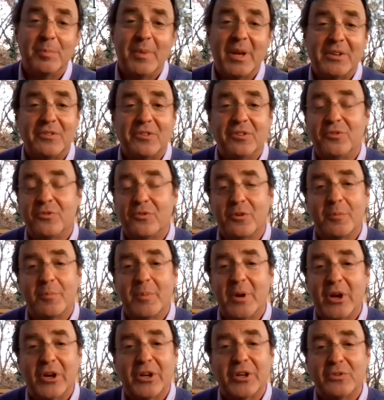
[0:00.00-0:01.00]
message for
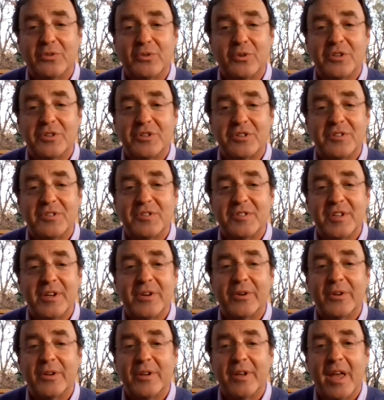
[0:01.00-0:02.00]
American Christians to
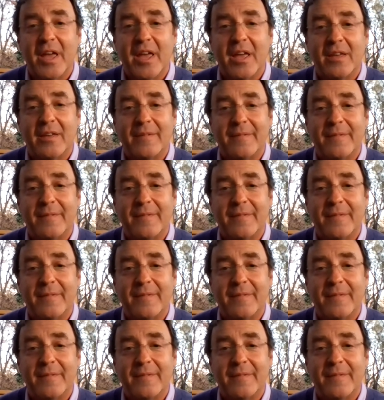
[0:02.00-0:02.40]
hear today.